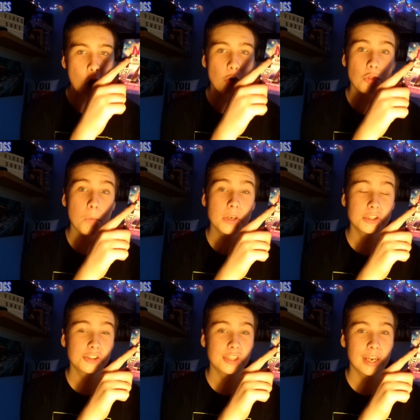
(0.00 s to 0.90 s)
although
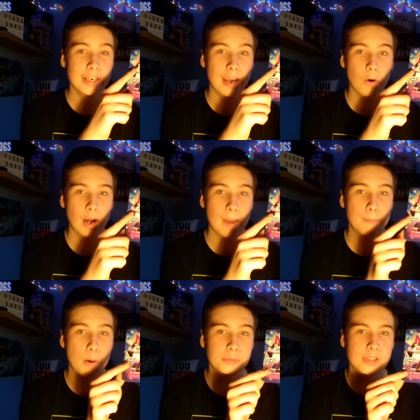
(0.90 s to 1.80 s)
it does say now
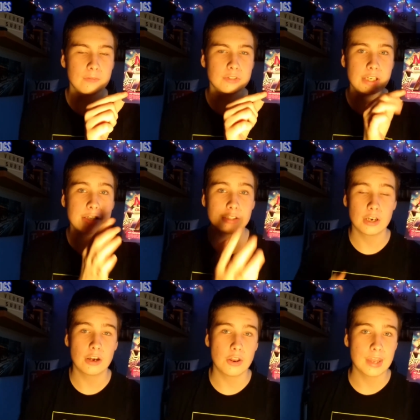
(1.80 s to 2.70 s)
Glam Pop 70s,
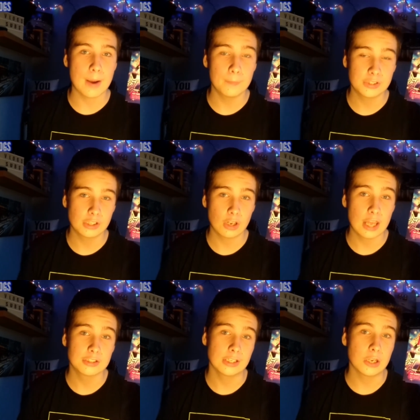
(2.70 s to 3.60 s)
and I know the album is
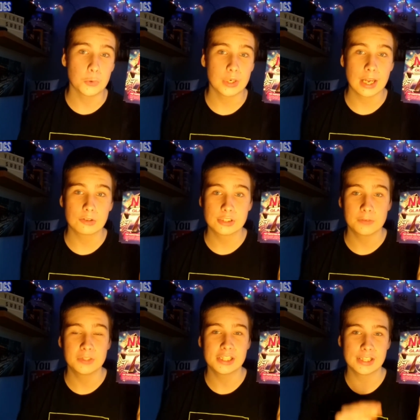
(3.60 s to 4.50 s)
actually called Now
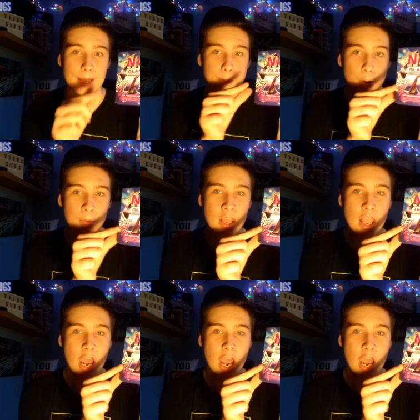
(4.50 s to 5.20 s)
70s Glam Pop,